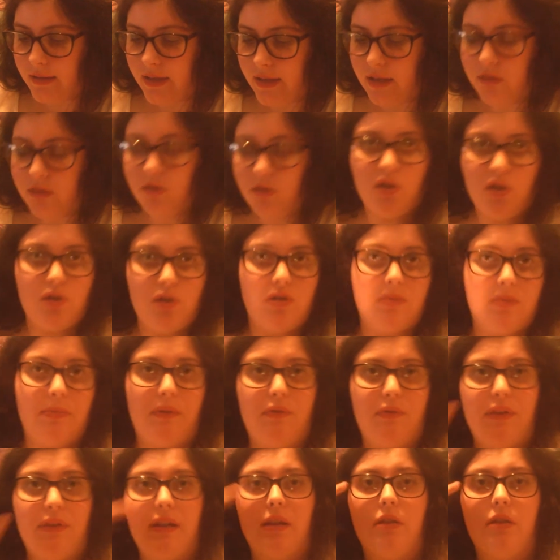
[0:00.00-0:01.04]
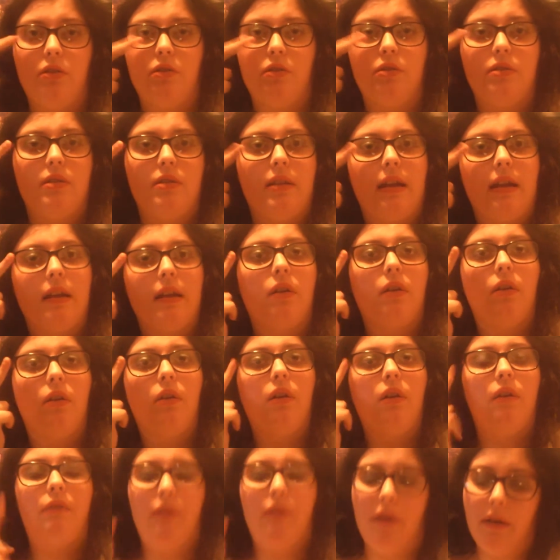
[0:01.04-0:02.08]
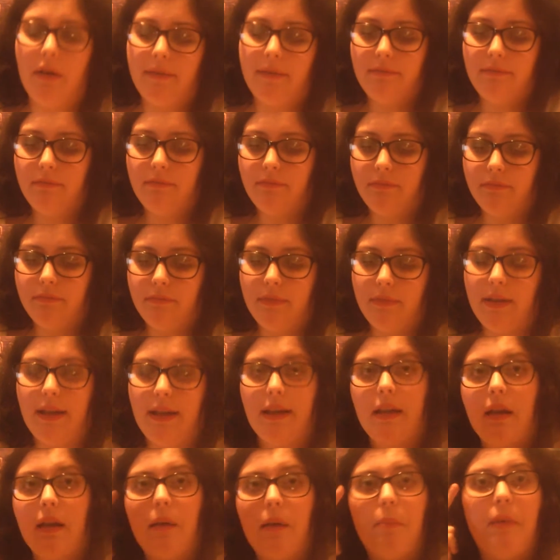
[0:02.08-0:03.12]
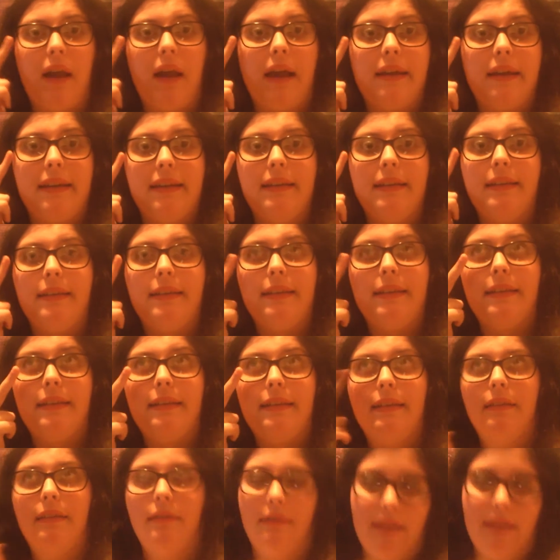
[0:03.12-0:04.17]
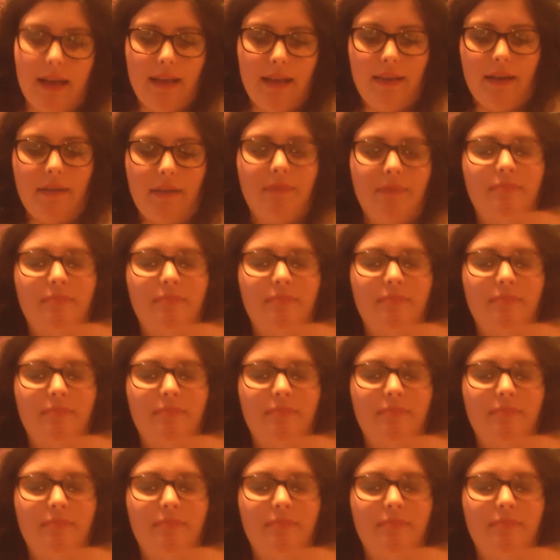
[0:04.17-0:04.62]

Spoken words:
I just use my finger just to like go over like that.